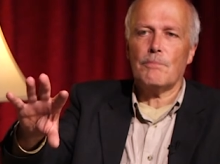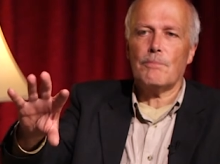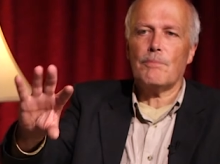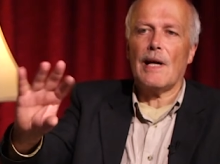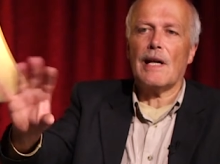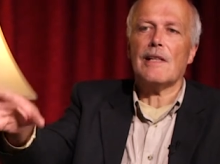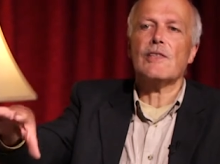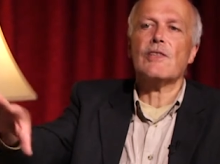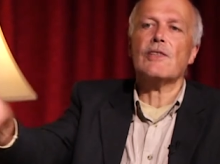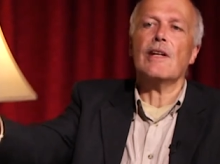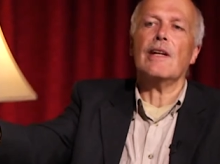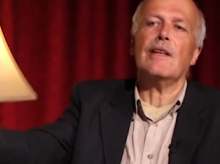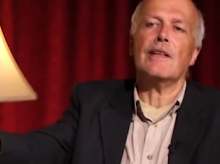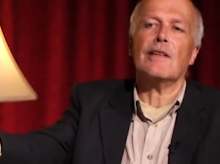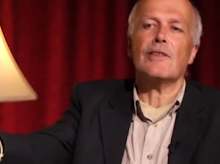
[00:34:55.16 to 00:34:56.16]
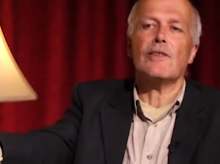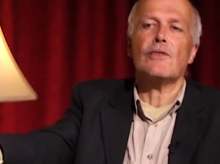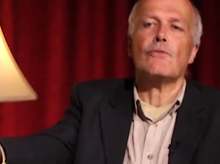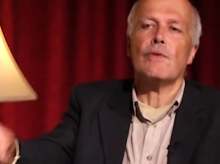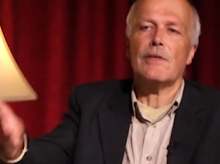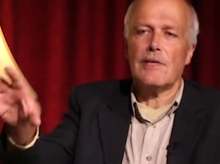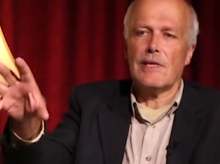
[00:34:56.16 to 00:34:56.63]

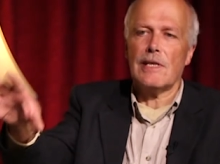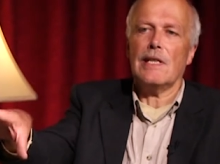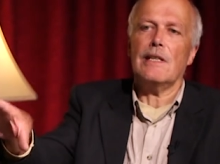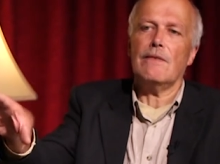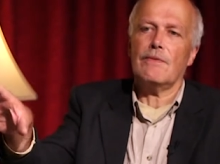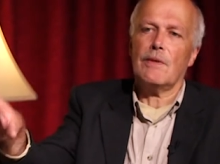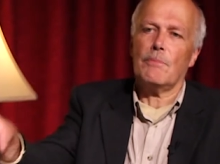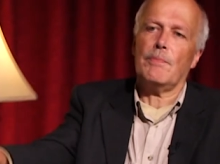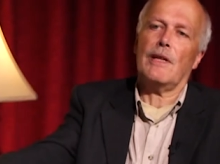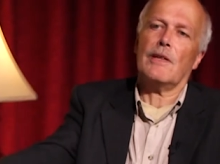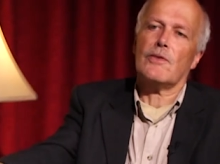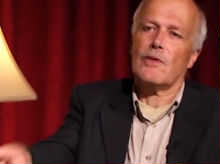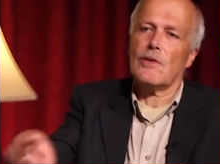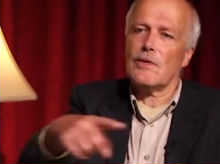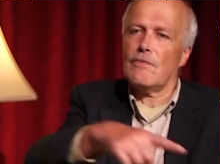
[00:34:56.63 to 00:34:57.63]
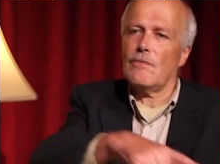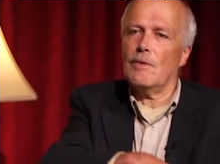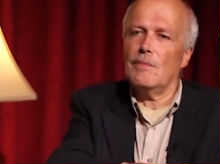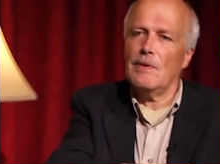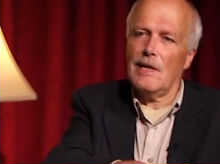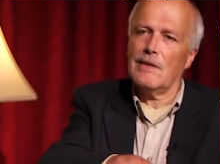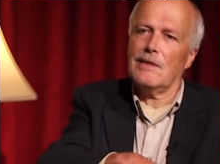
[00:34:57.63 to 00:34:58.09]
Palestinians received the pictures
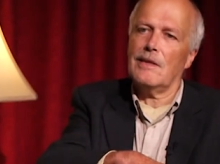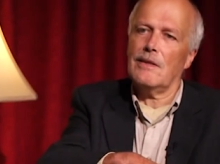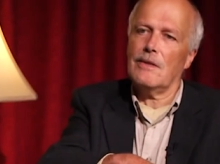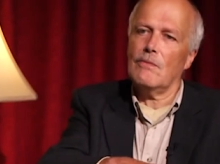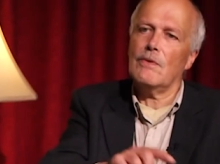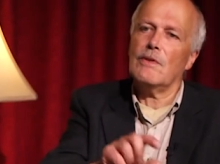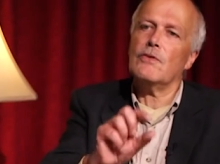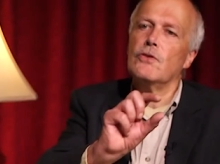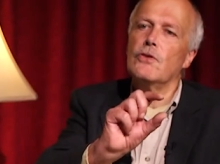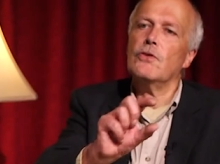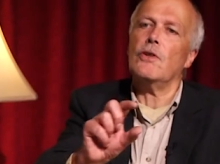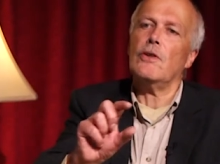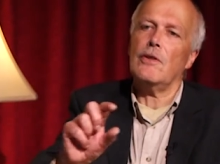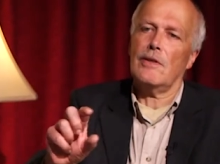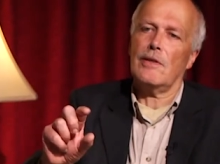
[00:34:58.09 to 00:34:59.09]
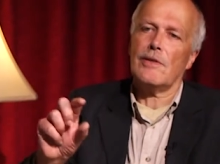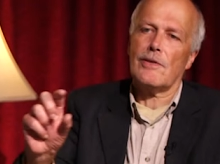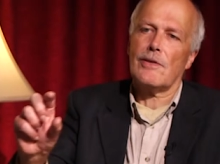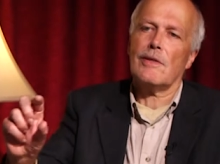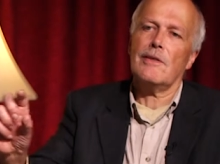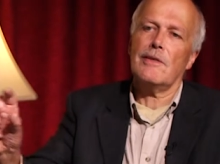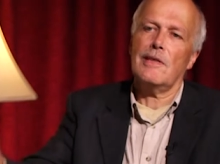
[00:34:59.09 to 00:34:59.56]
from London with
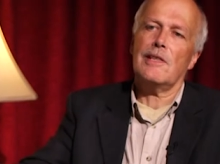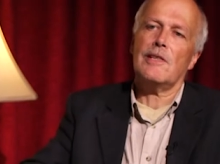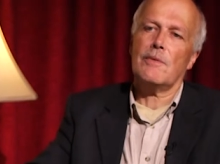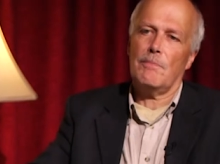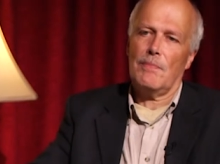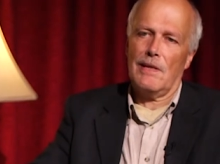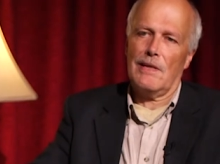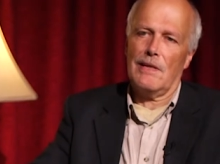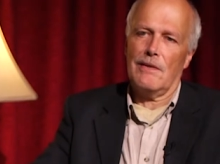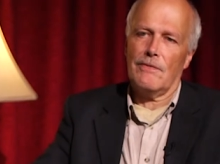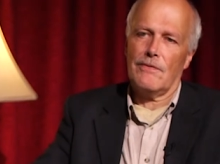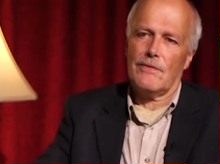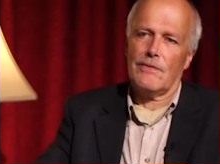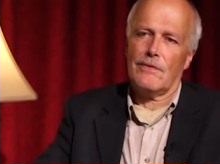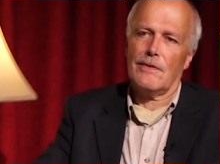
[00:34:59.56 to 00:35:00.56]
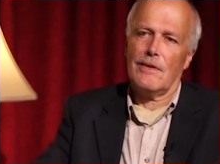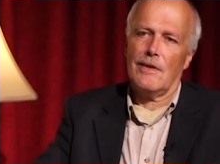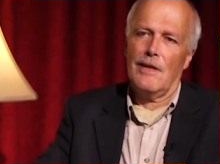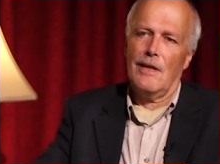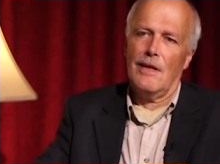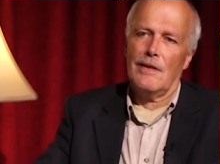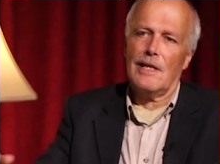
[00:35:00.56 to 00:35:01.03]
joyous disbelief.
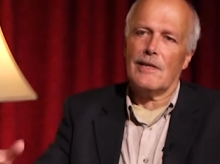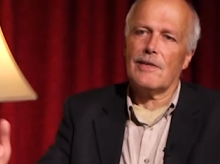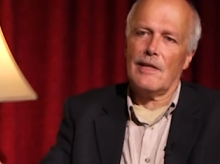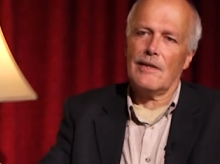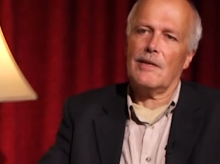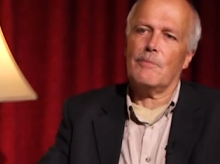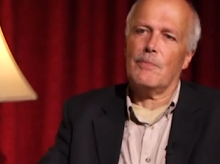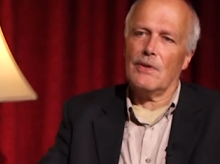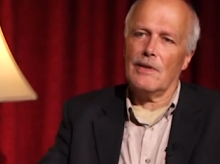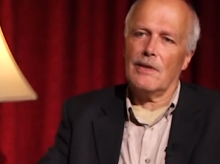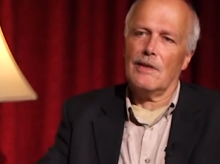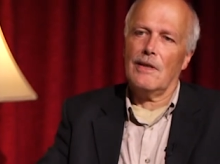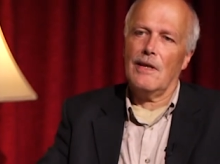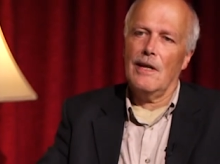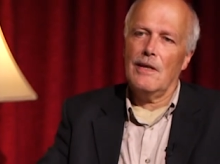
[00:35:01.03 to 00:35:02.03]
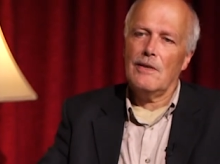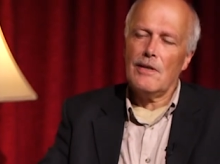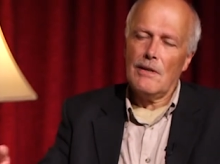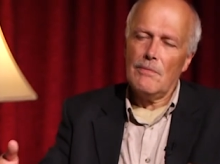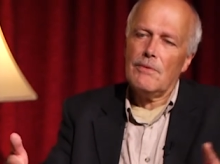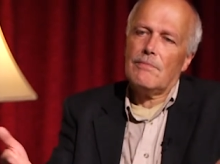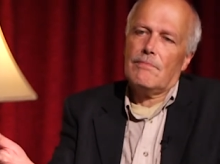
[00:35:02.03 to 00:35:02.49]
That's how they put it. So
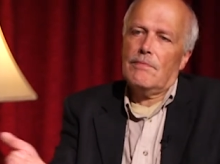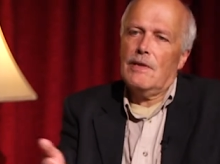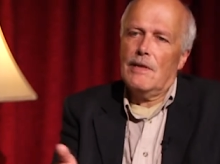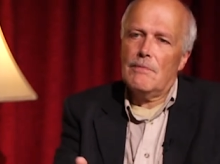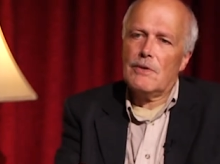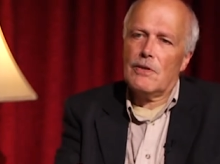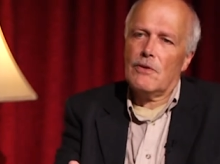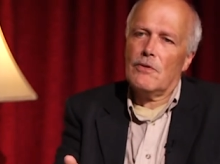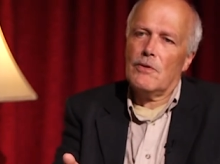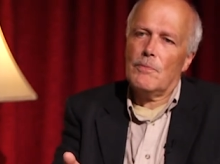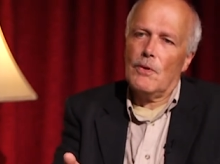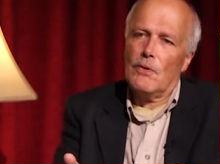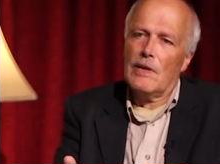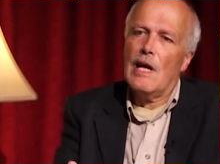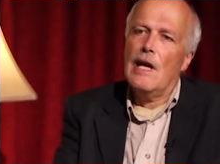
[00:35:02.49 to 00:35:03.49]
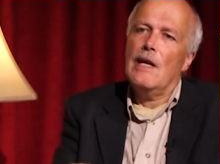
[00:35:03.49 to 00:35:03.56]
that was, that was a good report.